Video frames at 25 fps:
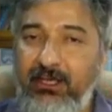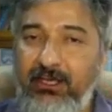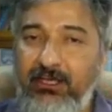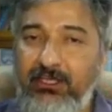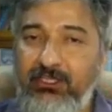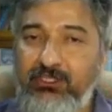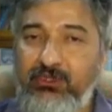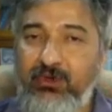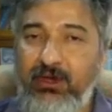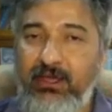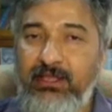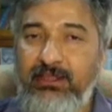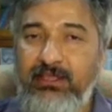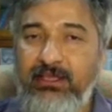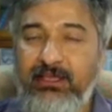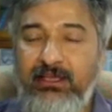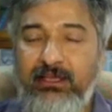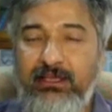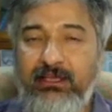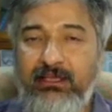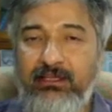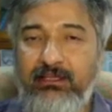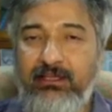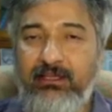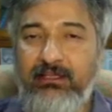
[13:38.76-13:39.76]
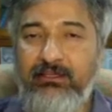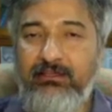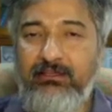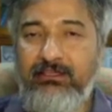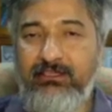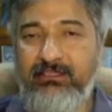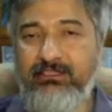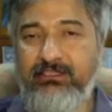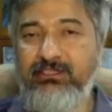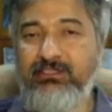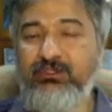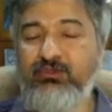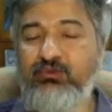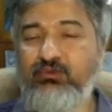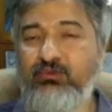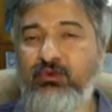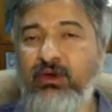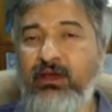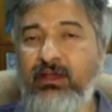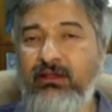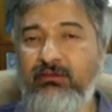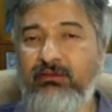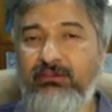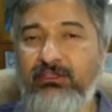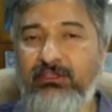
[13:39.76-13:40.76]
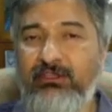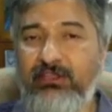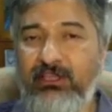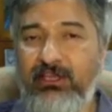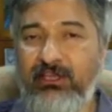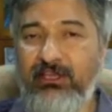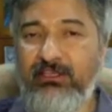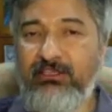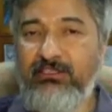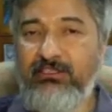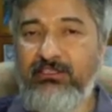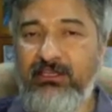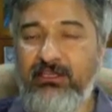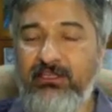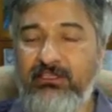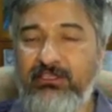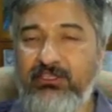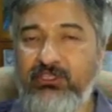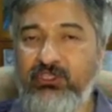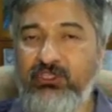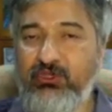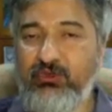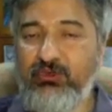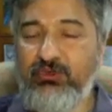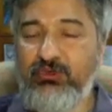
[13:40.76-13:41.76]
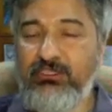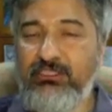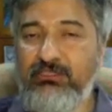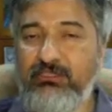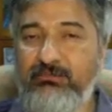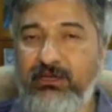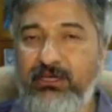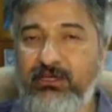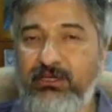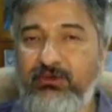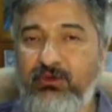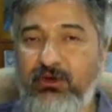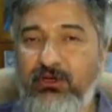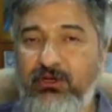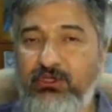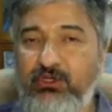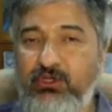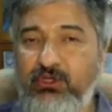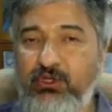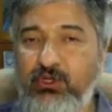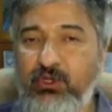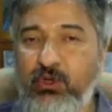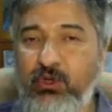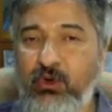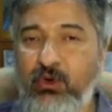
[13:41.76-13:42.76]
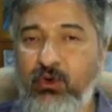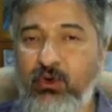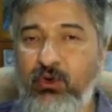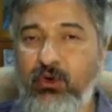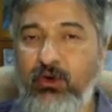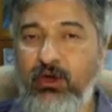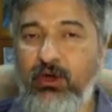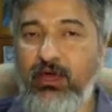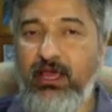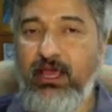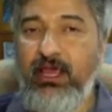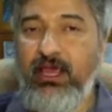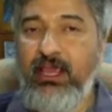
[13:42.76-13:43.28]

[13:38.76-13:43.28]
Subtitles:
So I think this is one of the things that the students might want to know.